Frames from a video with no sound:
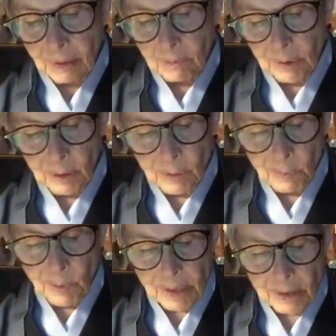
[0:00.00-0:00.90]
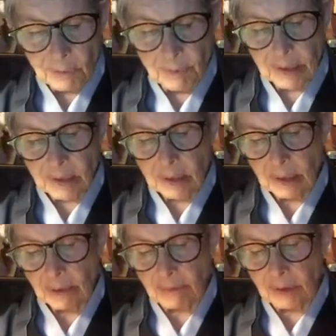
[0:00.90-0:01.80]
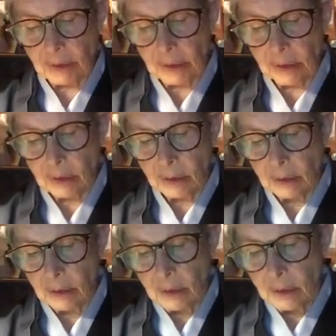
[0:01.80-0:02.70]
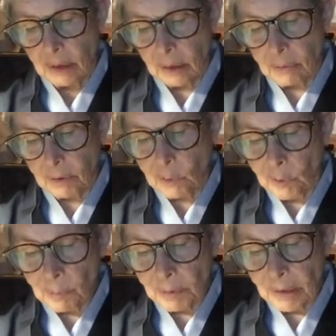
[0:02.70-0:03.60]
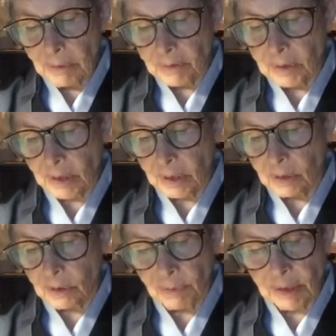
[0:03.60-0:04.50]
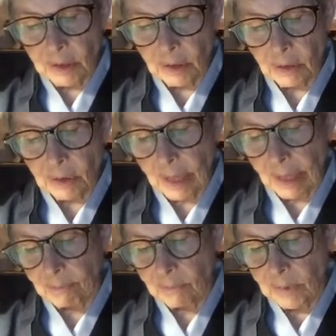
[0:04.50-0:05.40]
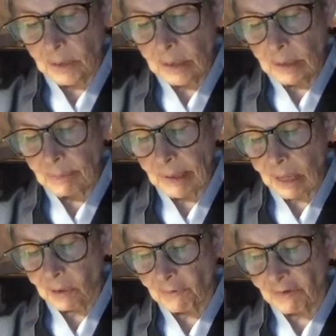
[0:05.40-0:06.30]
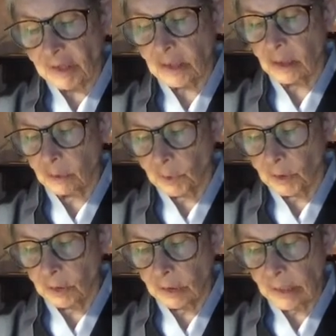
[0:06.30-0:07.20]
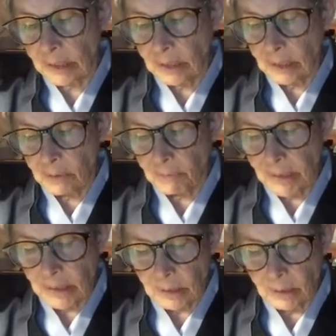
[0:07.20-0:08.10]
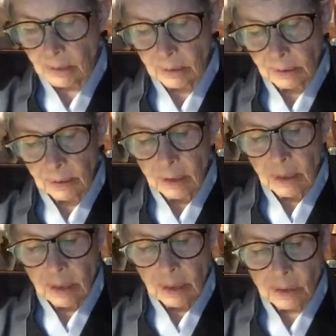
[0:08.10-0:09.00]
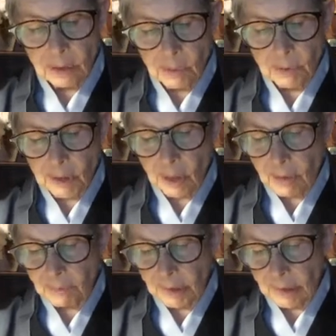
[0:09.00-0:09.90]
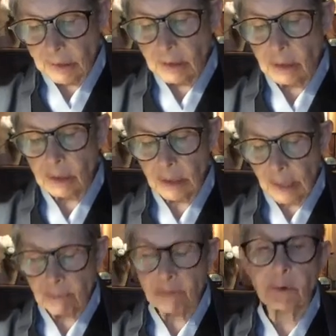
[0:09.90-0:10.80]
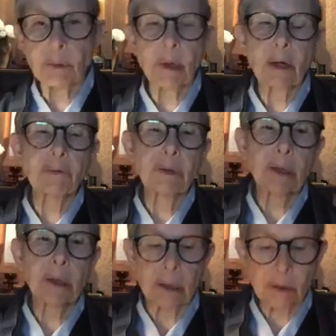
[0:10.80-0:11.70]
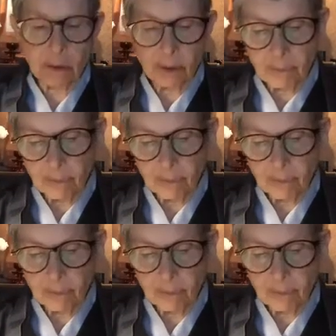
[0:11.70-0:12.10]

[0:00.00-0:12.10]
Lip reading: We don't want to rest in that feeling. The core belief says, you're wasting your time. You need to be out fixing the world, taking care of me. It is always offering this escape from our feelings.